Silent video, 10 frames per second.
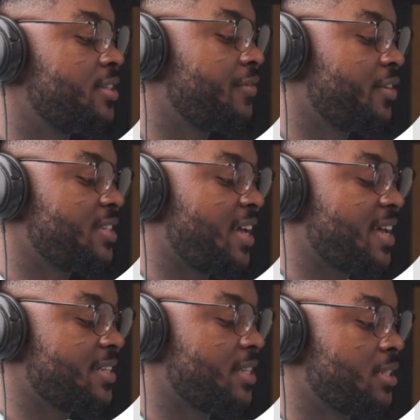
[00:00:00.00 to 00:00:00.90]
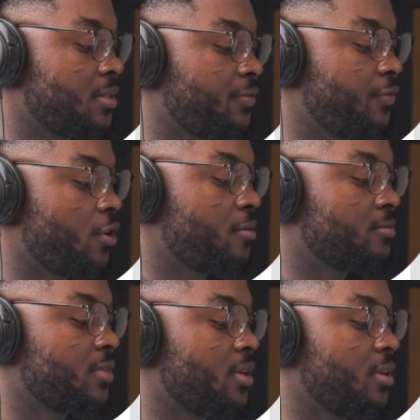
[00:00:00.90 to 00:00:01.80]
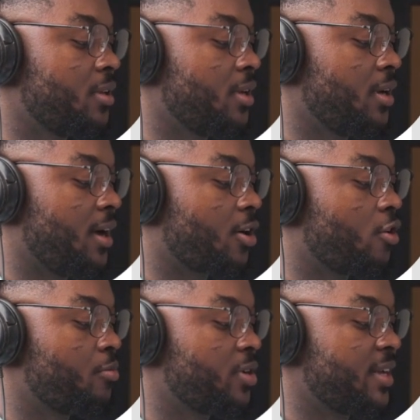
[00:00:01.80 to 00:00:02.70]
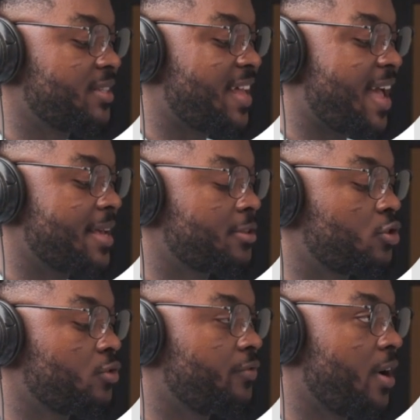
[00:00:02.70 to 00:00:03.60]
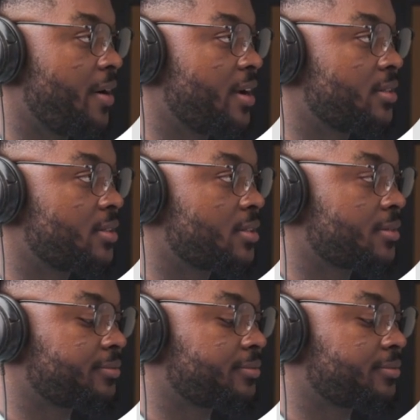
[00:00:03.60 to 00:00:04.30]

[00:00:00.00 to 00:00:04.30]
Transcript: different assets from uh, a component that has two variants.